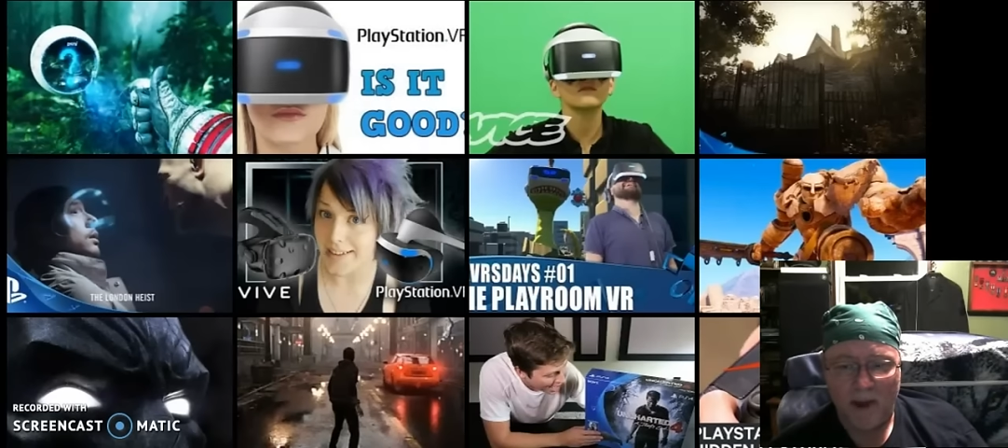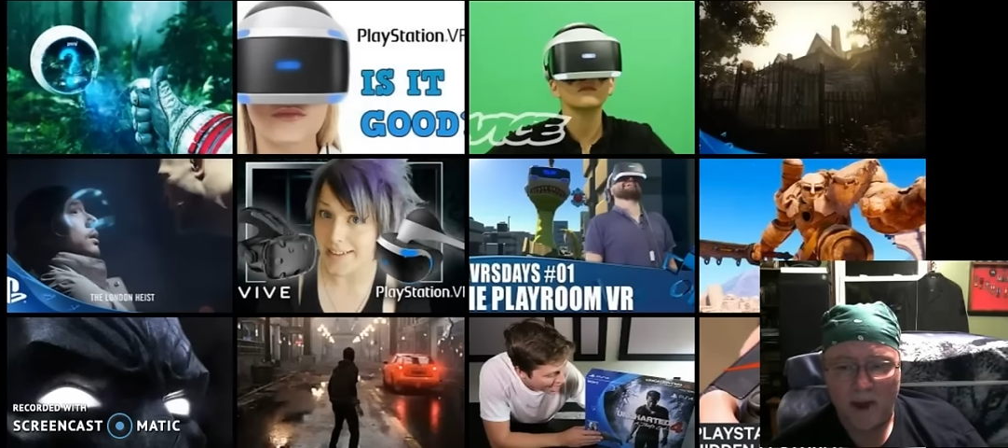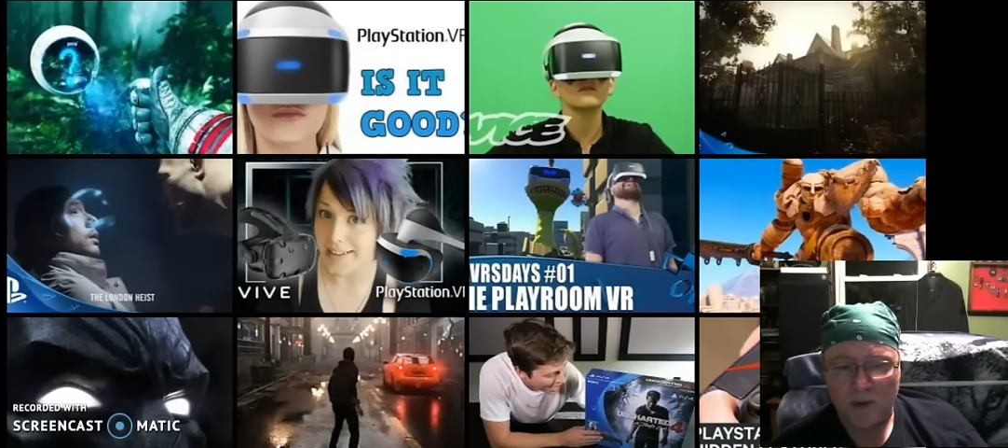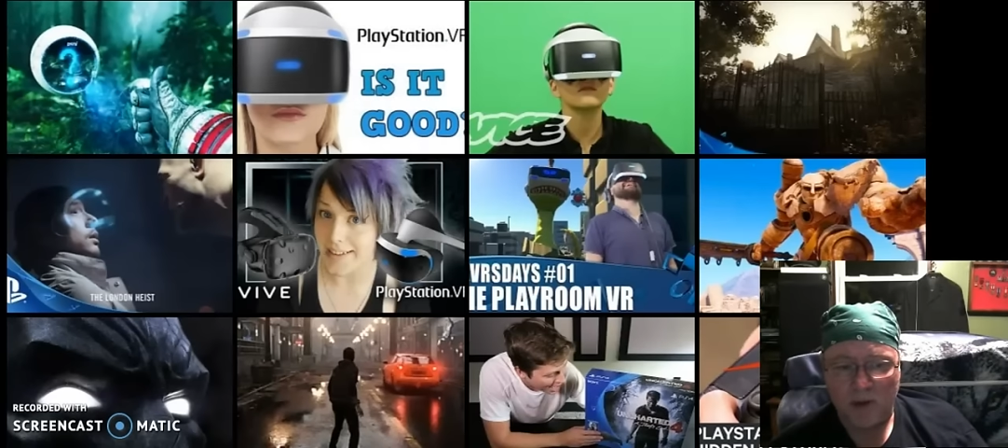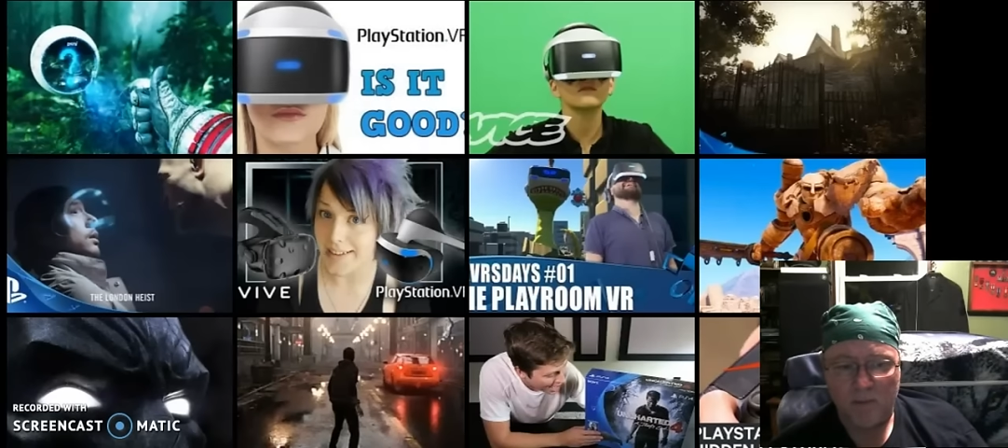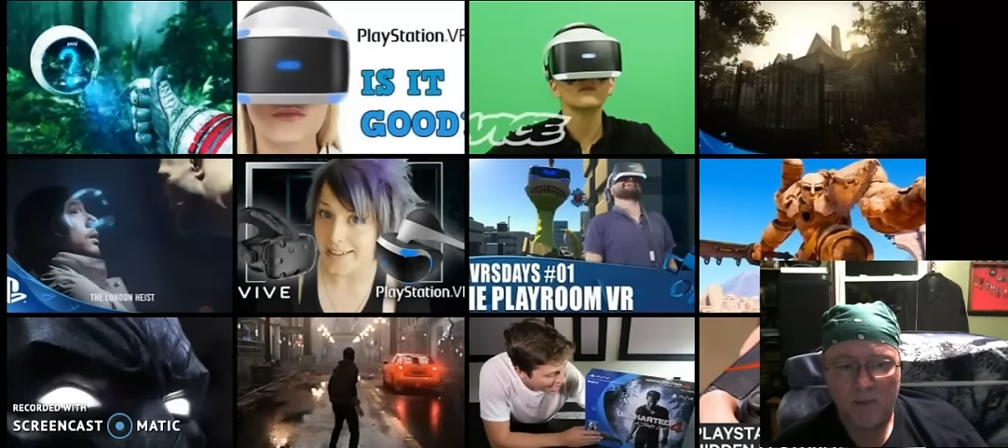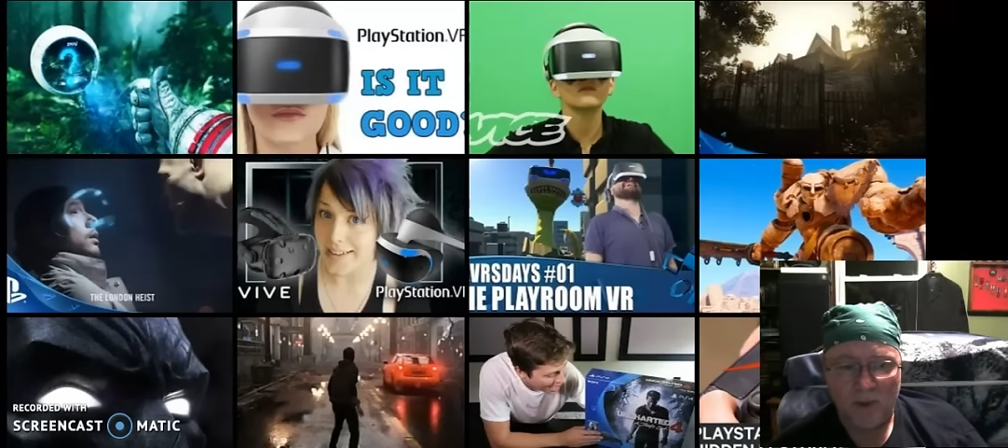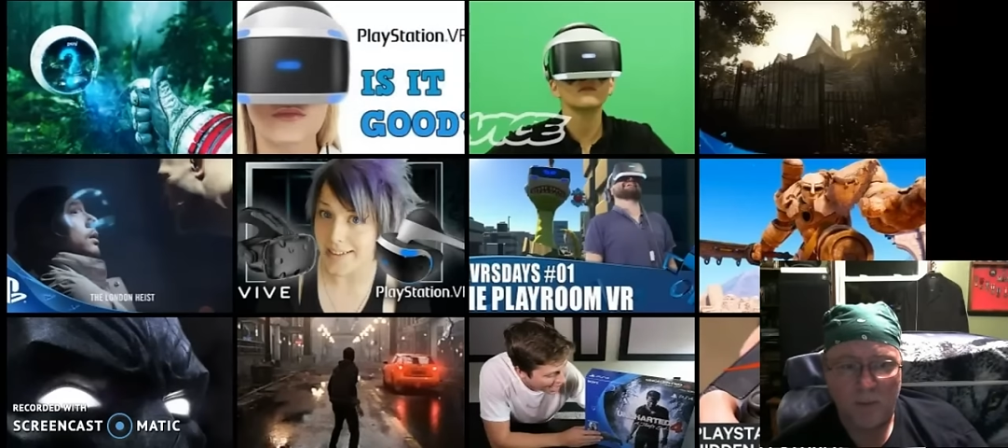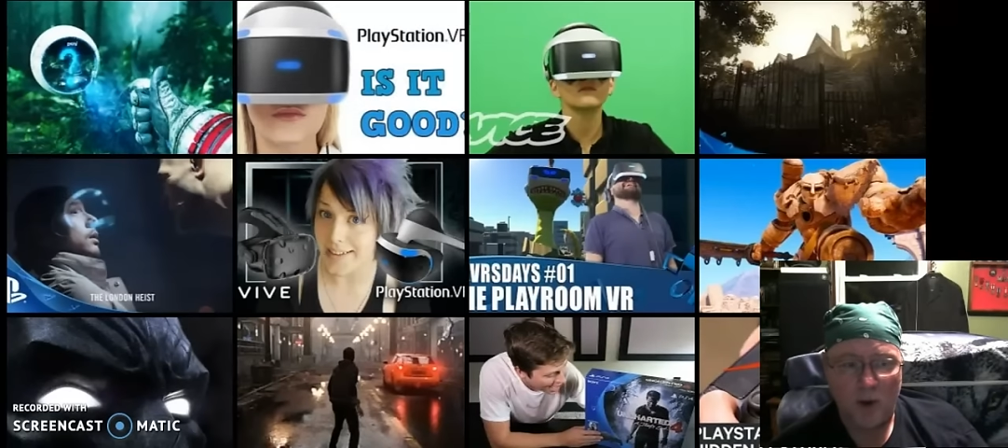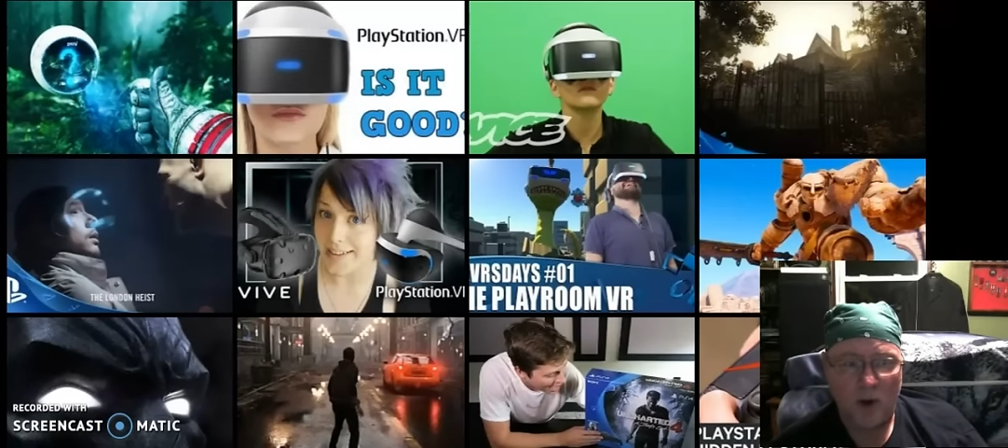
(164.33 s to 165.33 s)
backslidden, pray
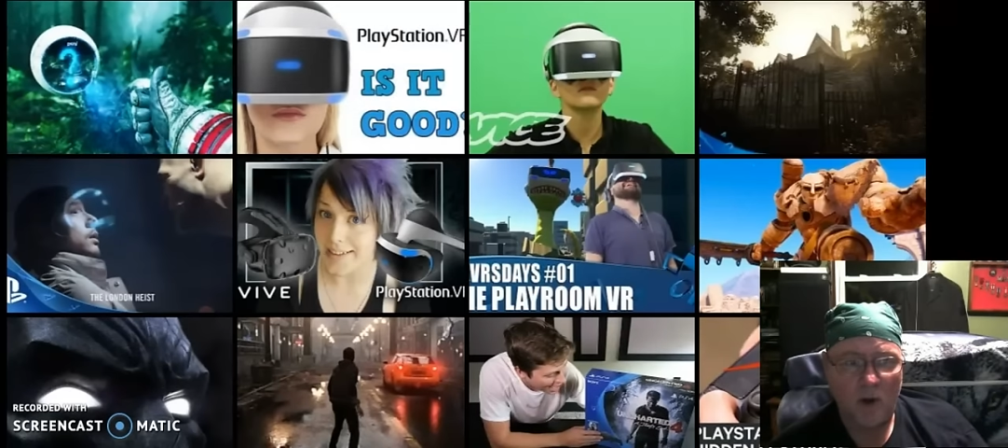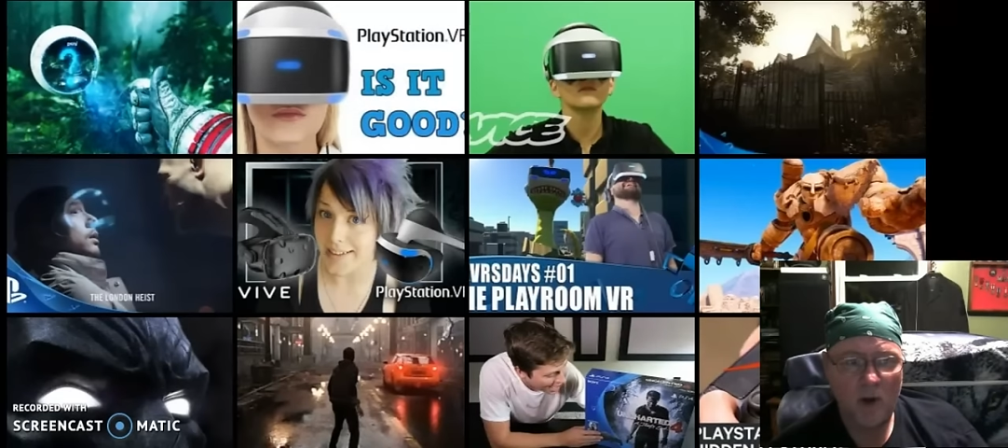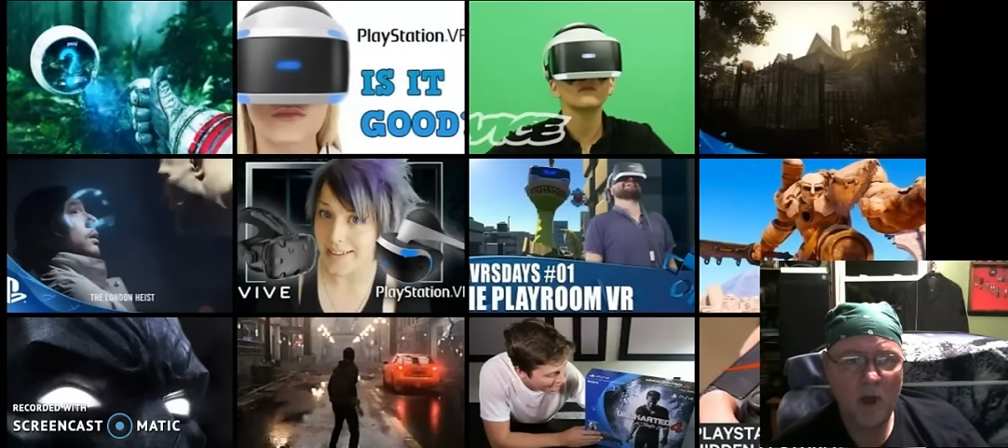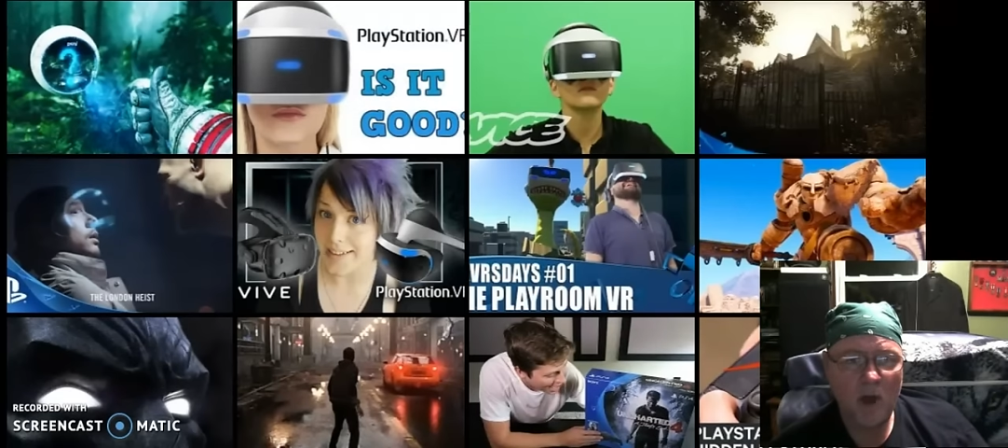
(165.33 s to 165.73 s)
the prayer,